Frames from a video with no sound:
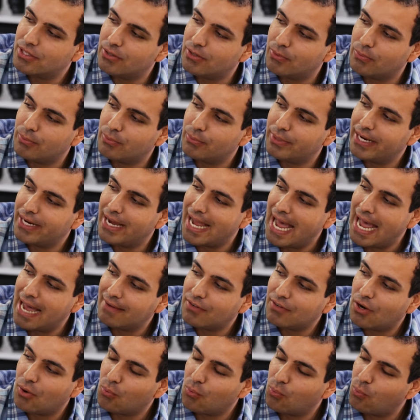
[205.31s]
too. When we
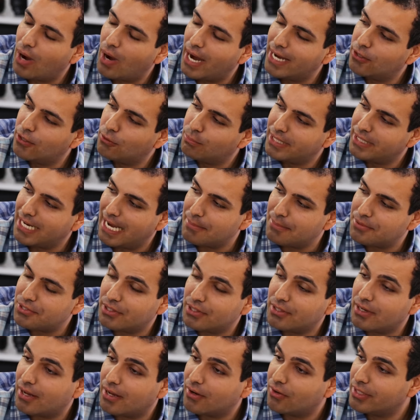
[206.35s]
have a wide open
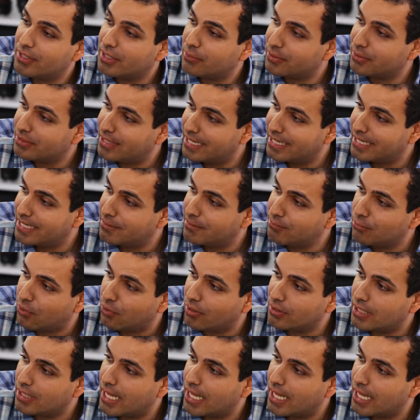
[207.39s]
aperture, not only are we letting in more